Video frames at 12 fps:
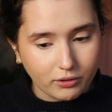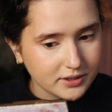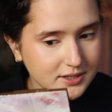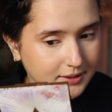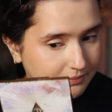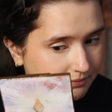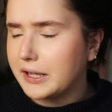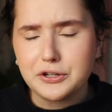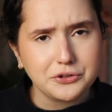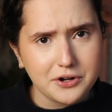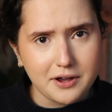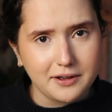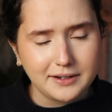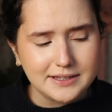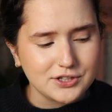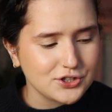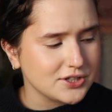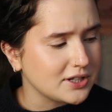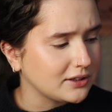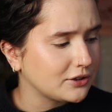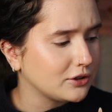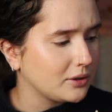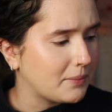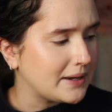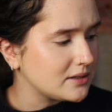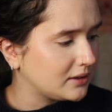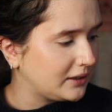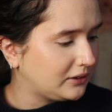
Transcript: all the time. And you're not. It's just a literal mental